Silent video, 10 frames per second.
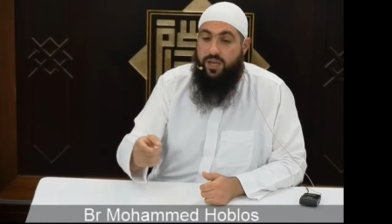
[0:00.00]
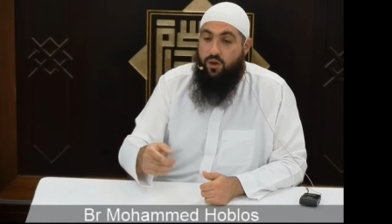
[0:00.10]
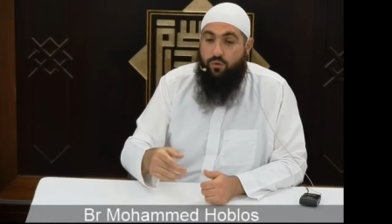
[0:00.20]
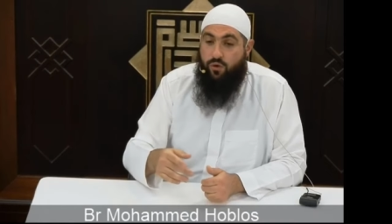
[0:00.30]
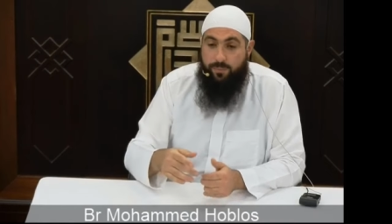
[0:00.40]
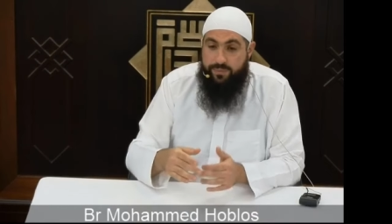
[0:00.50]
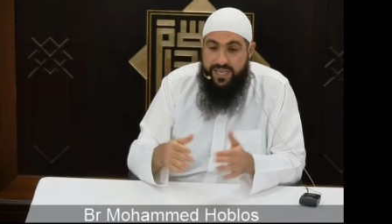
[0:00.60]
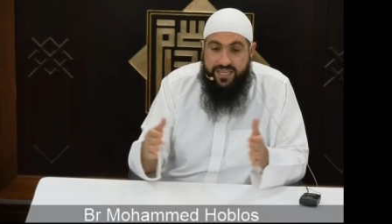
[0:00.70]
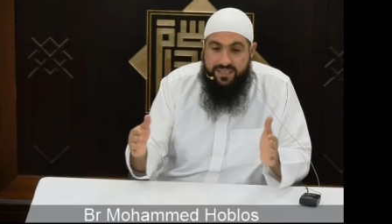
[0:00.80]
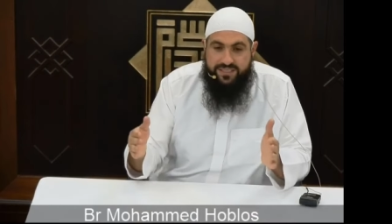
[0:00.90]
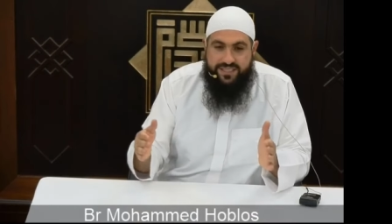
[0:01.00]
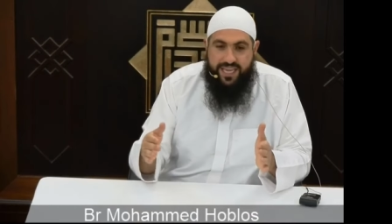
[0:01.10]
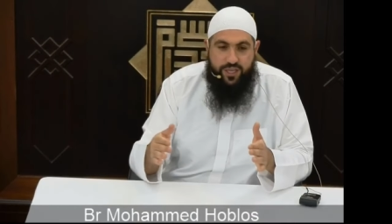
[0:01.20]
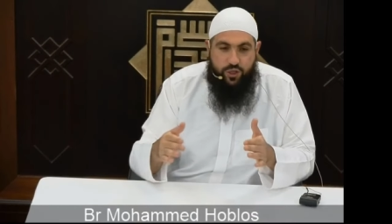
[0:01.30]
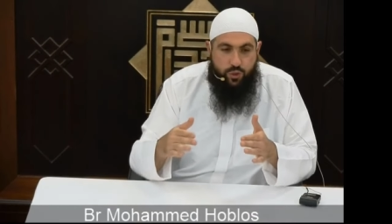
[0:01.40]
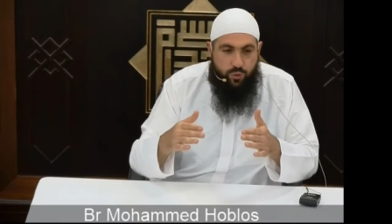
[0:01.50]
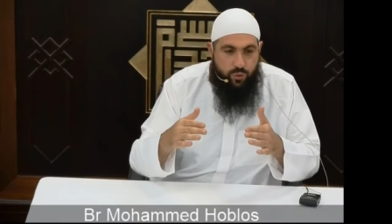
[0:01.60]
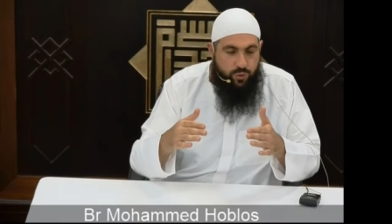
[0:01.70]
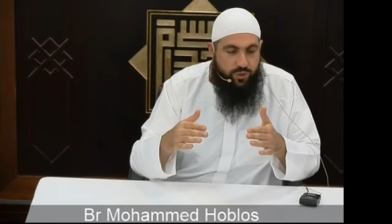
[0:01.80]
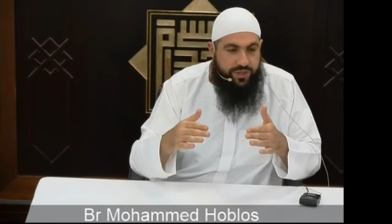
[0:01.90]
from means that
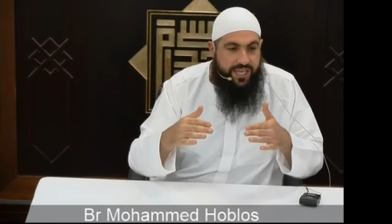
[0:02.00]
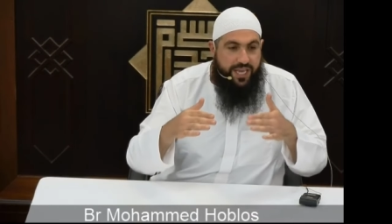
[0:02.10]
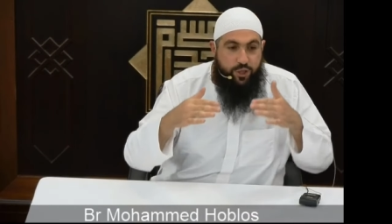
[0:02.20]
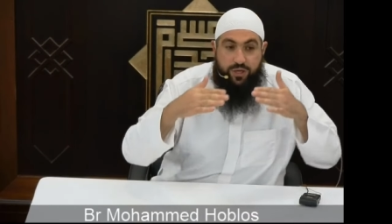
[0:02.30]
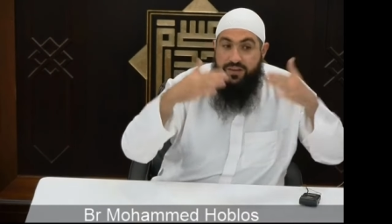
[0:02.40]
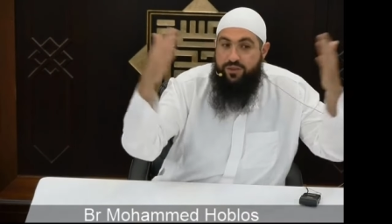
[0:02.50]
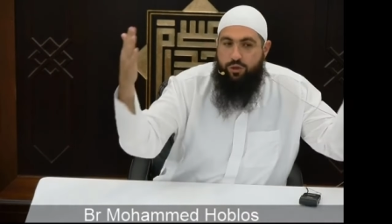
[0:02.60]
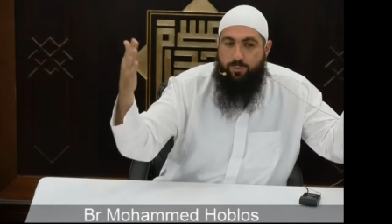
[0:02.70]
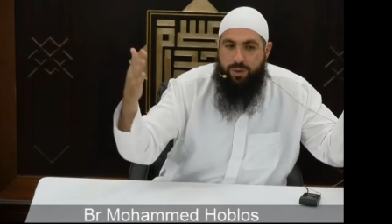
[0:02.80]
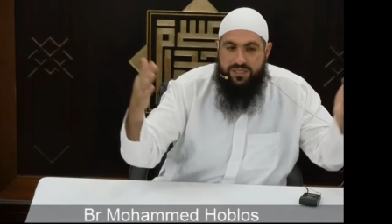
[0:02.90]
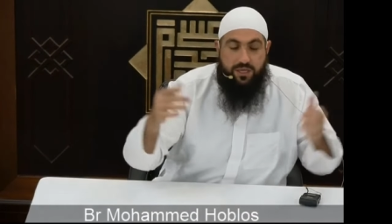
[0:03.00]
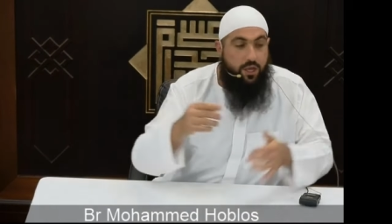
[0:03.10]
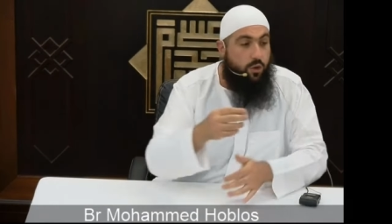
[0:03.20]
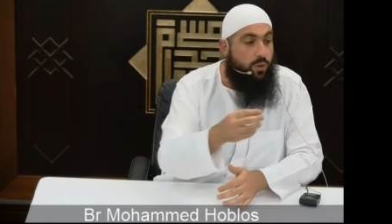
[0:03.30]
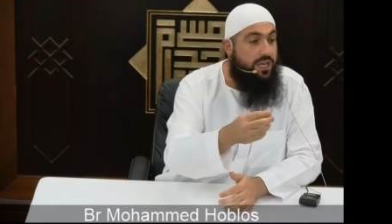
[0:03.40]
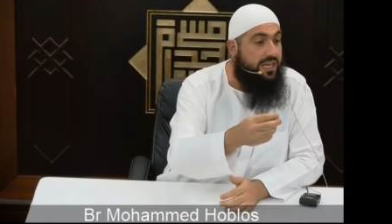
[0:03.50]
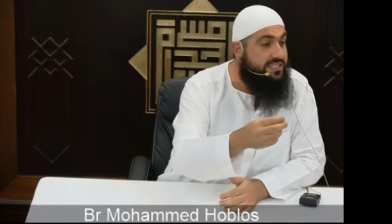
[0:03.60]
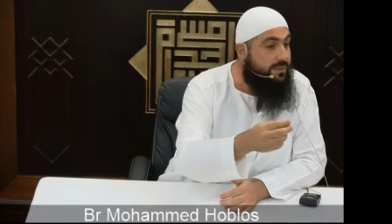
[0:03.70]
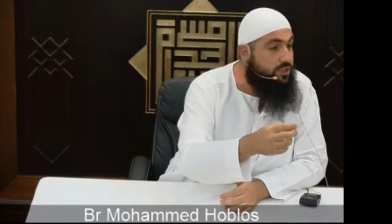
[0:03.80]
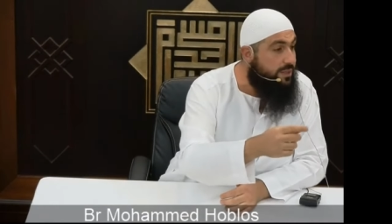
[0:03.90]
you never thought possible. Wallah,
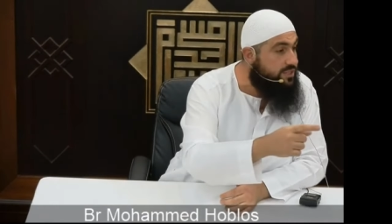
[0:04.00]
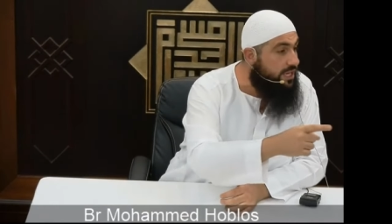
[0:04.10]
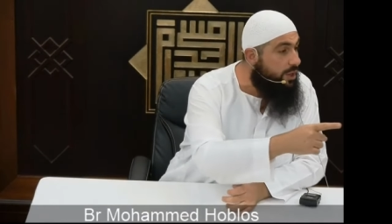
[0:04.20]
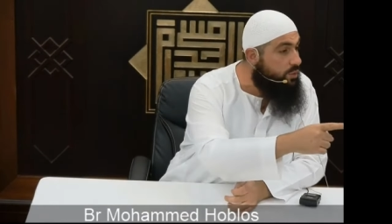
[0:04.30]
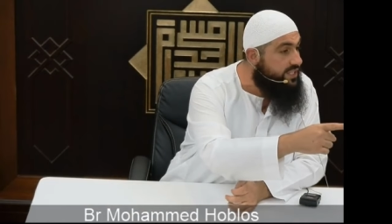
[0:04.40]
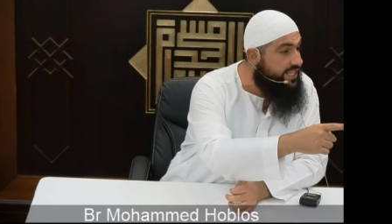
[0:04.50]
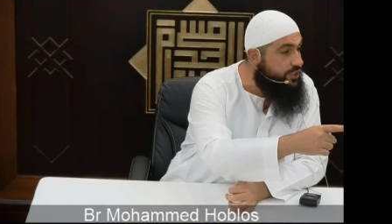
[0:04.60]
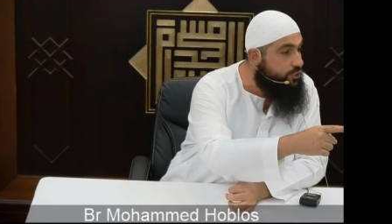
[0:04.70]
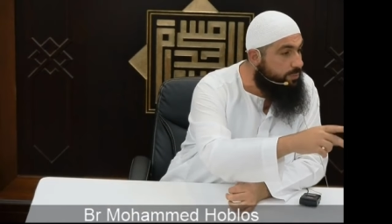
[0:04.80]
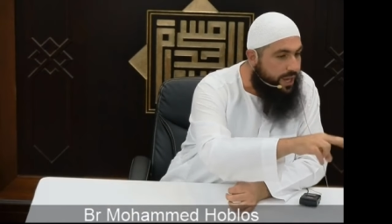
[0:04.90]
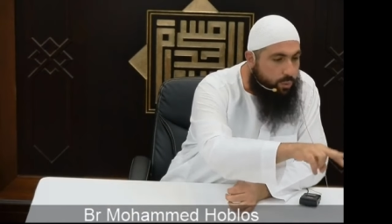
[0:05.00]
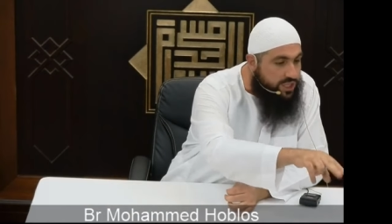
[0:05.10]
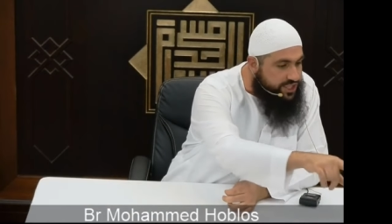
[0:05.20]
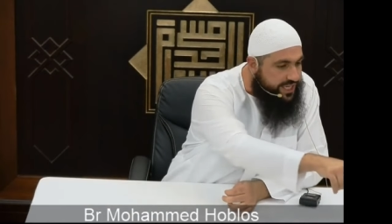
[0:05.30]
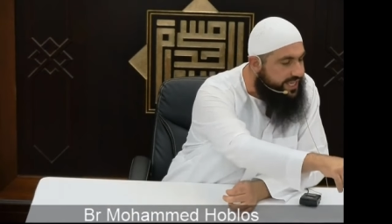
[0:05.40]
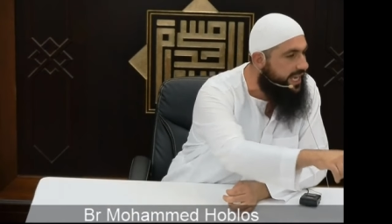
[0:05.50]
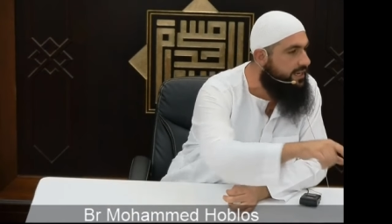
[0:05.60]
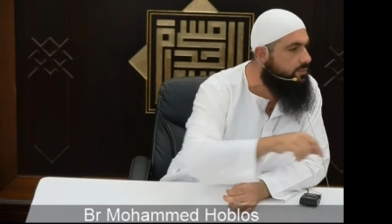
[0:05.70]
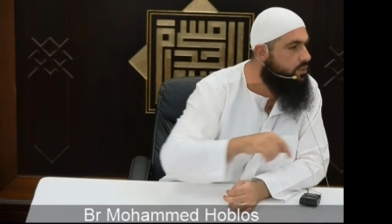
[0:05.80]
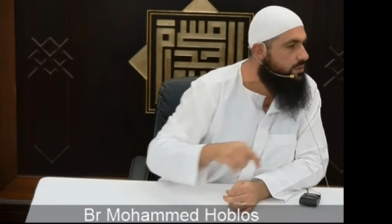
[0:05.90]
sometimes Allah will teach you by watching an
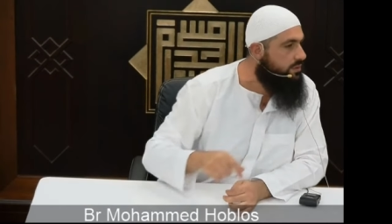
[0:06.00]
animal.